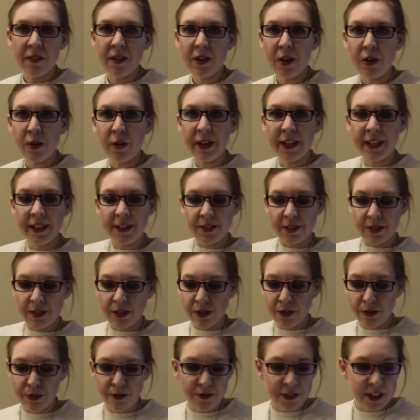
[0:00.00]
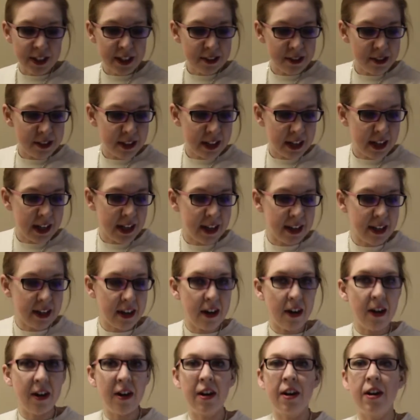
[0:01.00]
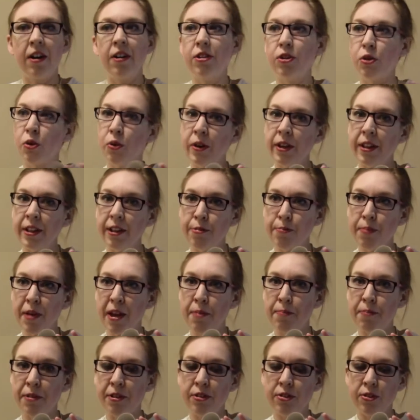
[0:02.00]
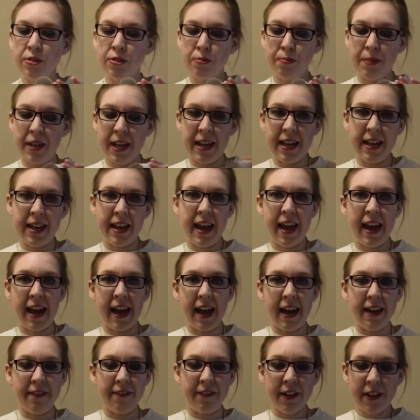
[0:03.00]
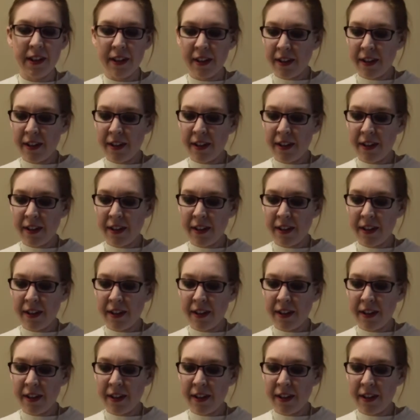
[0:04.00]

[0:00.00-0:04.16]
we're going to first cut our toilet paper tube in half.